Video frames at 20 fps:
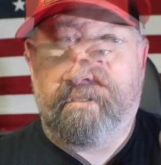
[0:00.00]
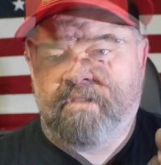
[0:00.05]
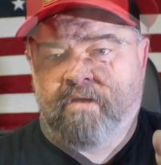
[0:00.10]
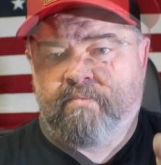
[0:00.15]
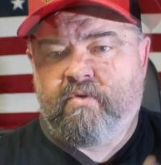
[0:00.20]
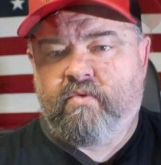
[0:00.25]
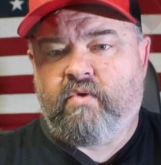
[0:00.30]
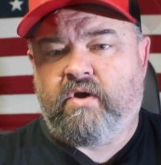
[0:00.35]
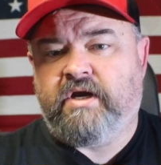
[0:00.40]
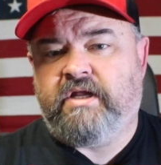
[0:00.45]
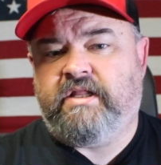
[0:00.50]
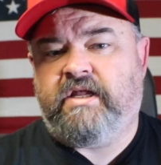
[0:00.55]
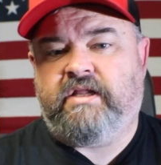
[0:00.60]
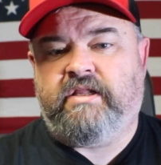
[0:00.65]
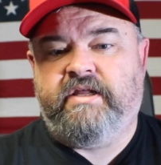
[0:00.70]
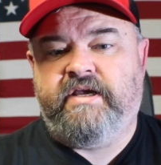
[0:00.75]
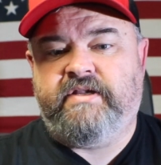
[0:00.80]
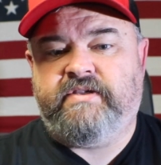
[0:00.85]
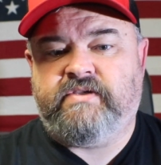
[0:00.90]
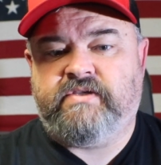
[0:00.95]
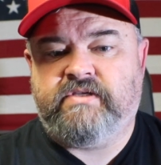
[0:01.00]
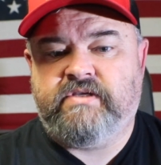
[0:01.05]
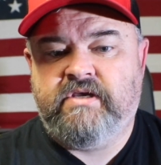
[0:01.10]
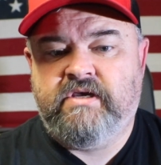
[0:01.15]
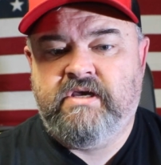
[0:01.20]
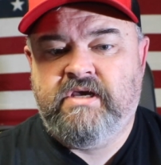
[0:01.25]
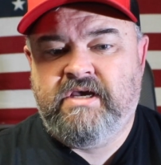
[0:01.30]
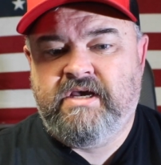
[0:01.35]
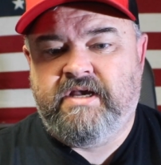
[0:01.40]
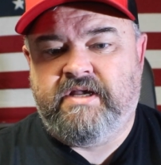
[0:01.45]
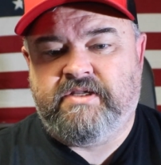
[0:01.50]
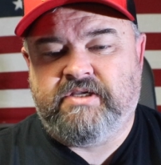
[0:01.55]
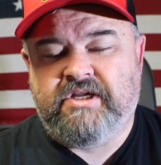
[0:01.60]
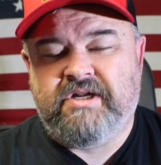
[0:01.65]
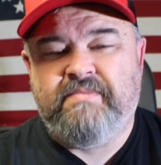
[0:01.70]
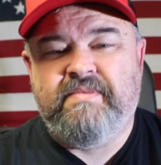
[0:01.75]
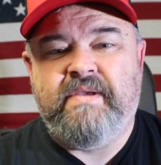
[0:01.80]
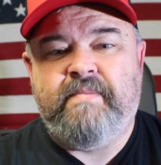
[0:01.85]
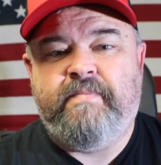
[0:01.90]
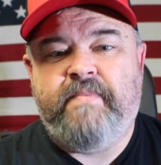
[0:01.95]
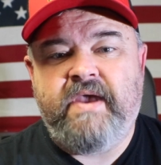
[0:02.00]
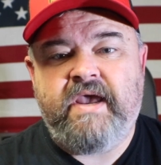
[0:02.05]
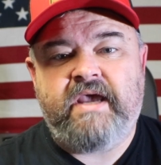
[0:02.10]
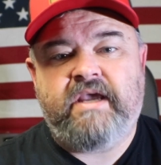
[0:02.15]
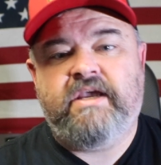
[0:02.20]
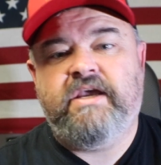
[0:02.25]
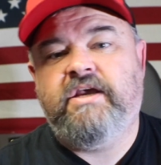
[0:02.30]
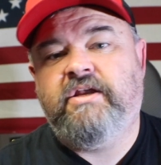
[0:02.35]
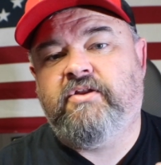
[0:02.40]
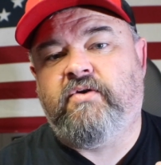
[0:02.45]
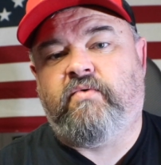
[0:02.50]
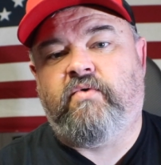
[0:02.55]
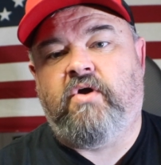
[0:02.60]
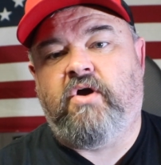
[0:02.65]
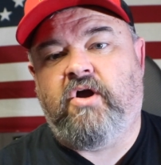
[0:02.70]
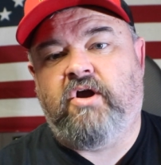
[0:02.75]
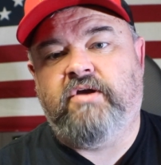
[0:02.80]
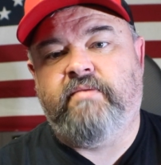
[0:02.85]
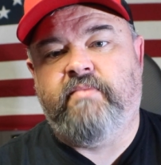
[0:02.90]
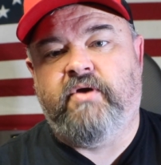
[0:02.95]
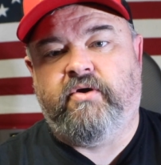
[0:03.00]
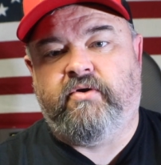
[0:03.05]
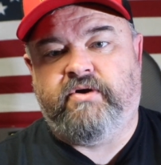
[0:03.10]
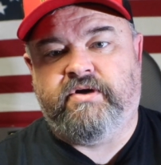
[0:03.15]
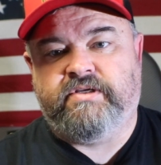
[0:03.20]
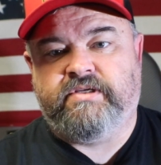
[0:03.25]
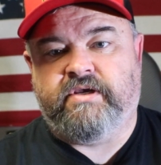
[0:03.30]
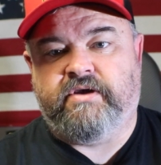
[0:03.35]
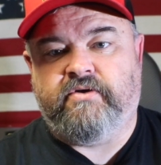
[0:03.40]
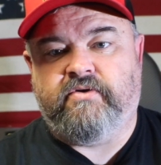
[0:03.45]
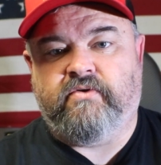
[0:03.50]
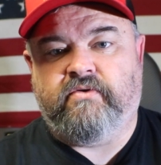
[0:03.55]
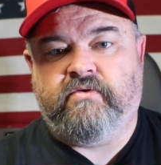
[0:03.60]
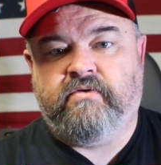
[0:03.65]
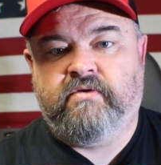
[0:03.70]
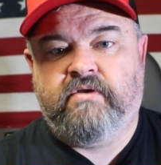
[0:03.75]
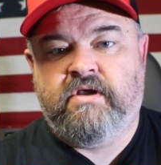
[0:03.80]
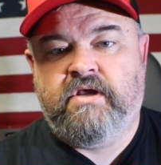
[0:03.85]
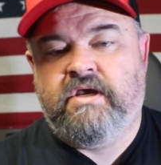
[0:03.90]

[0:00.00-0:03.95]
Number 1 on that list is going to be picking the wrong motorcycle.